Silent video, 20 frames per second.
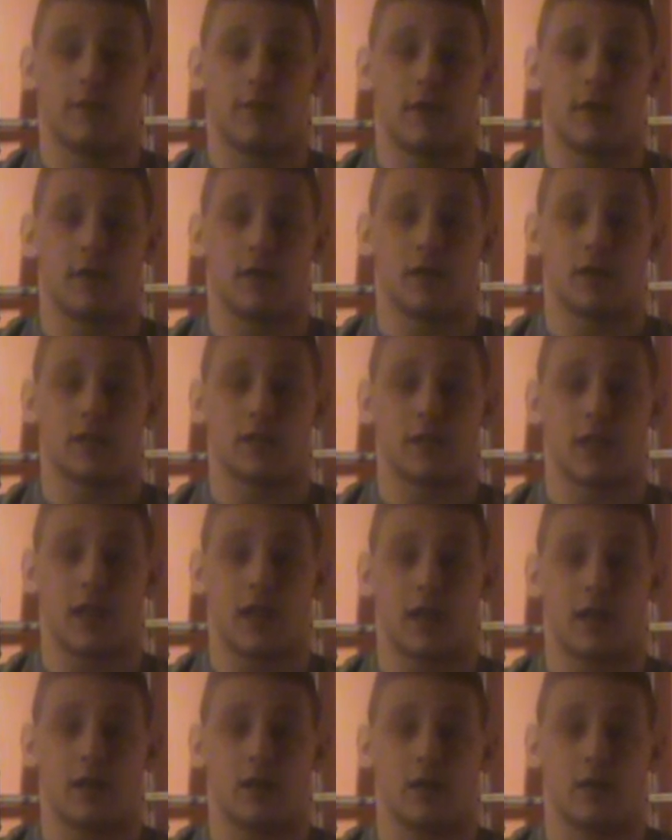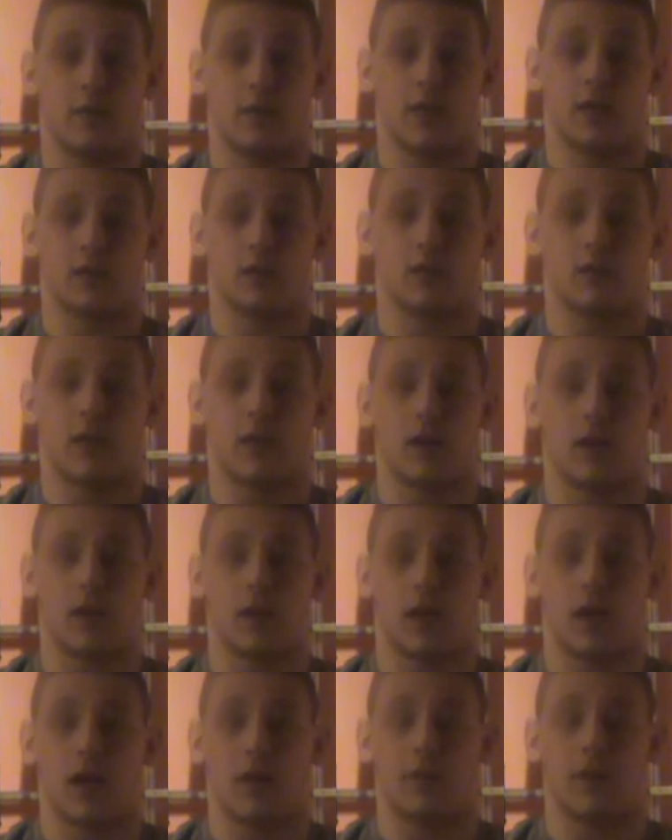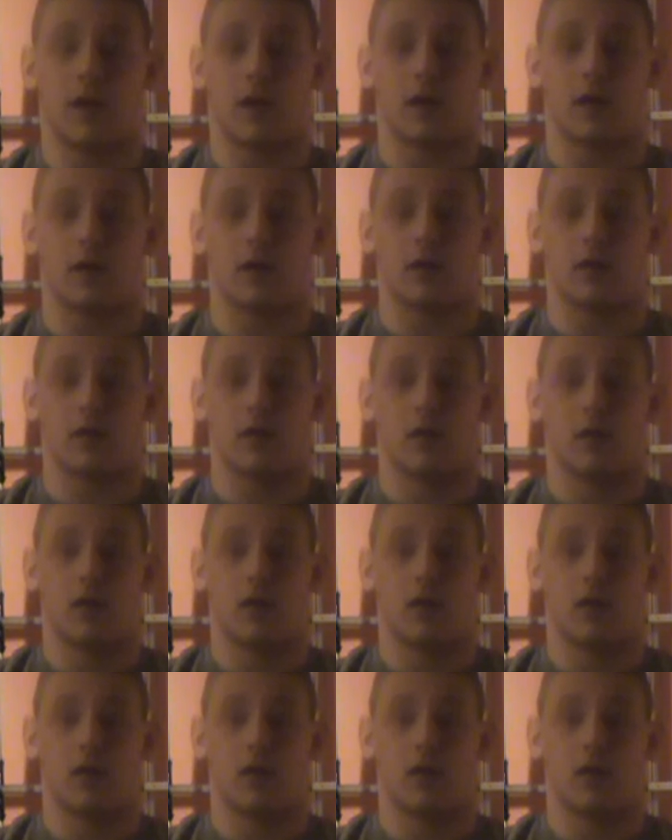fifth in the state, Pennsylvania linebacker.